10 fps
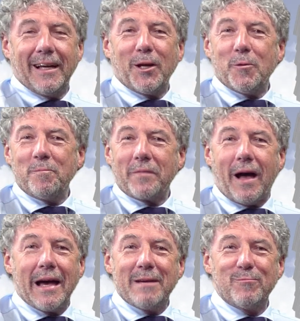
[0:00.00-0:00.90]
Hello,
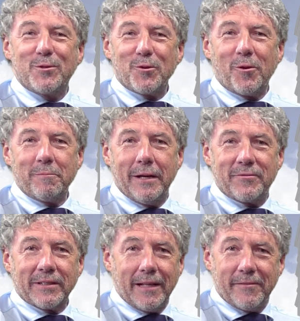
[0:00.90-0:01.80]
I'm Sean
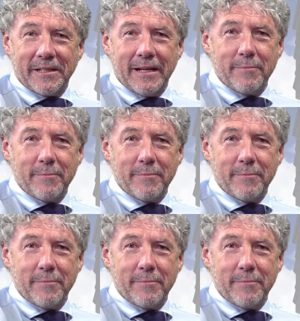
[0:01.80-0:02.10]
Patrick Lovett,